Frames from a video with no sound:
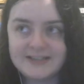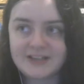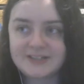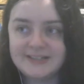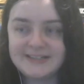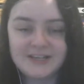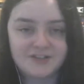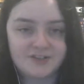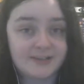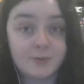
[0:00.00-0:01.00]
is actually
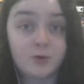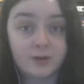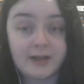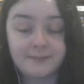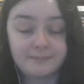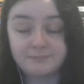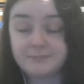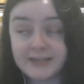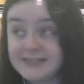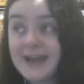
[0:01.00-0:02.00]
dangerous I'm not I,
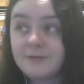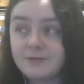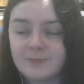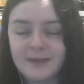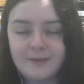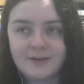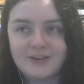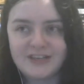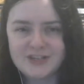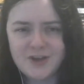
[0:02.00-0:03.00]
I need it out of me
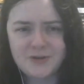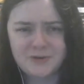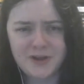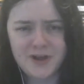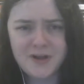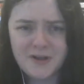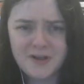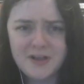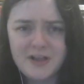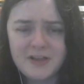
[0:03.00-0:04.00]
could it turn on
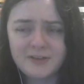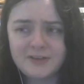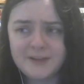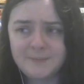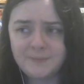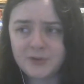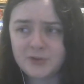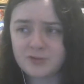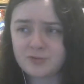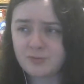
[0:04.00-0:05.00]
her could it
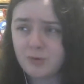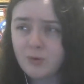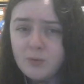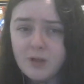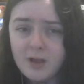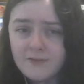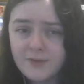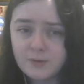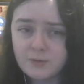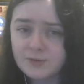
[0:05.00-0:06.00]
control her
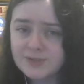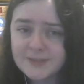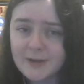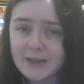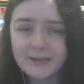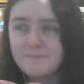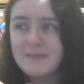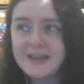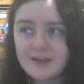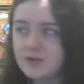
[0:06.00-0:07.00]
vocal cords somehow like
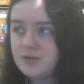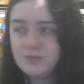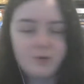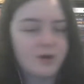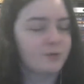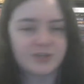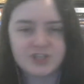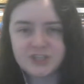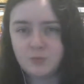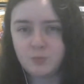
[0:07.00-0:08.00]
make her do work when
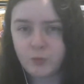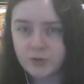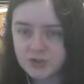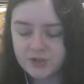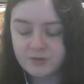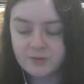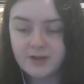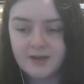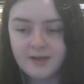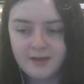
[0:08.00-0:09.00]
she doesn't want to
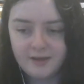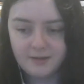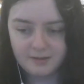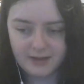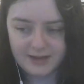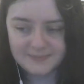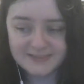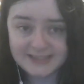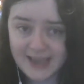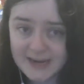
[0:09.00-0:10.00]
I'm
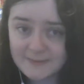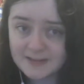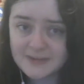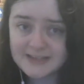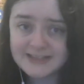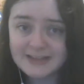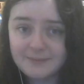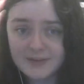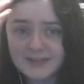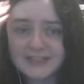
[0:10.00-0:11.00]
scared about
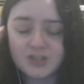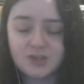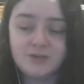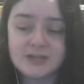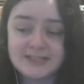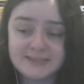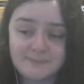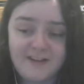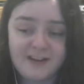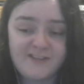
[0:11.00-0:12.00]
mycelium because it's huge and it's
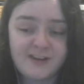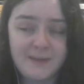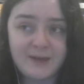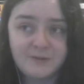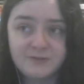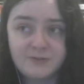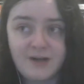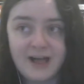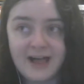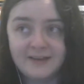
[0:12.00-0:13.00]
very very
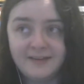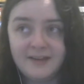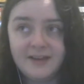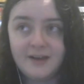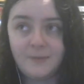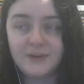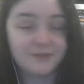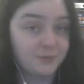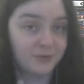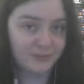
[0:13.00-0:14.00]
powerful and we
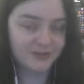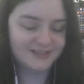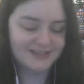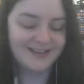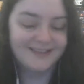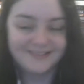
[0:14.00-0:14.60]
don't know what it wants